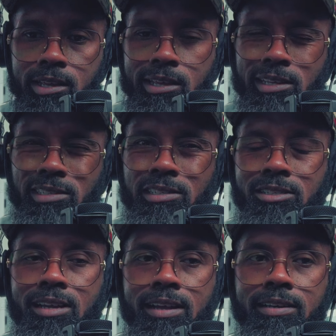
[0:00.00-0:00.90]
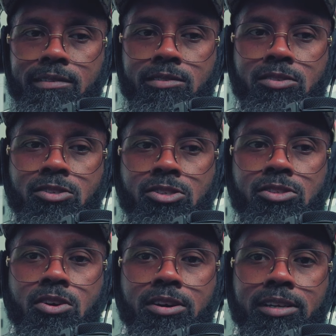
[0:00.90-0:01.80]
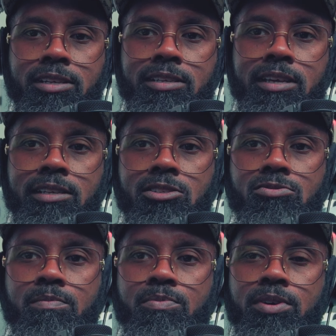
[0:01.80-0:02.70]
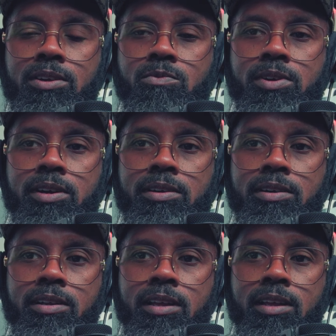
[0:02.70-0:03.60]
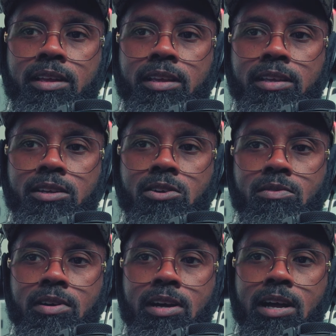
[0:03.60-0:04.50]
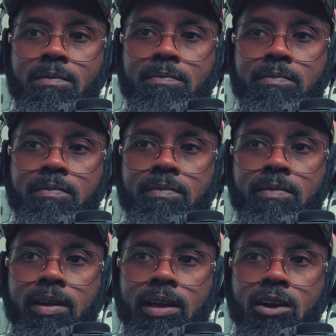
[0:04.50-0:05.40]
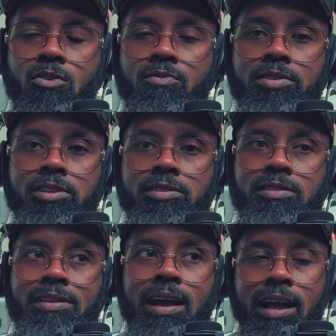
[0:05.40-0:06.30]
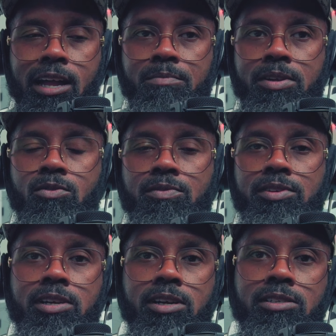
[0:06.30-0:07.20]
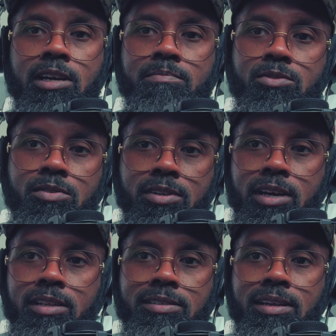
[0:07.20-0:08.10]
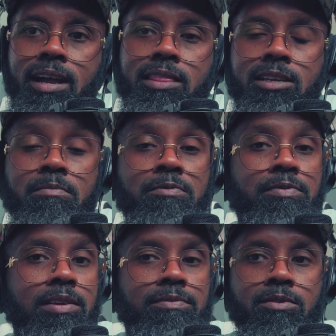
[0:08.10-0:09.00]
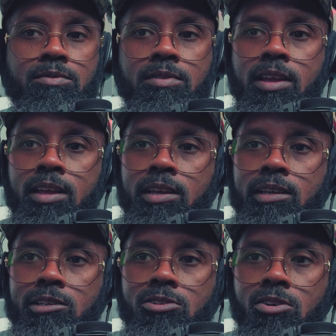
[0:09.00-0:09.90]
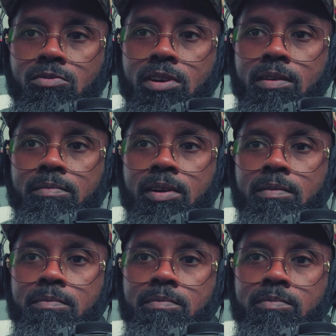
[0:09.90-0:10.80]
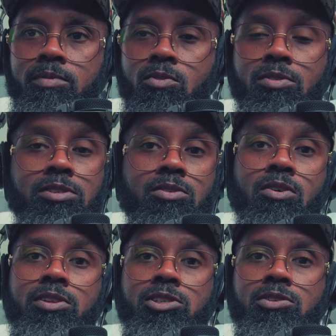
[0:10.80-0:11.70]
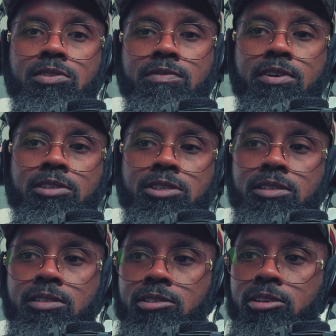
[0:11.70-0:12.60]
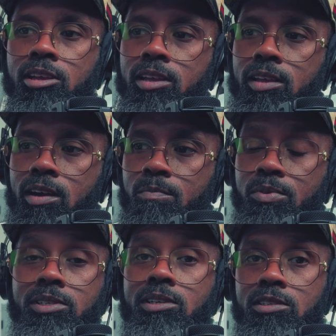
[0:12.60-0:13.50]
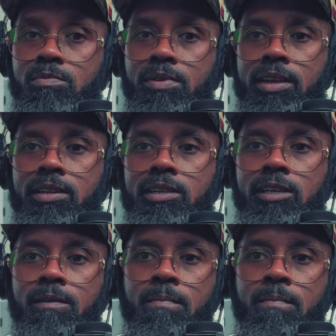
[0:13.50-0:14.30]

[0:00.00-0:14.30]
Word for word: it just kind of started getting to a point where, you know, I'm over time and over years, I'm doing a lot of tithing. I'm faithful. You know, um, I'm um, going to all the church functions, I'm um, participating,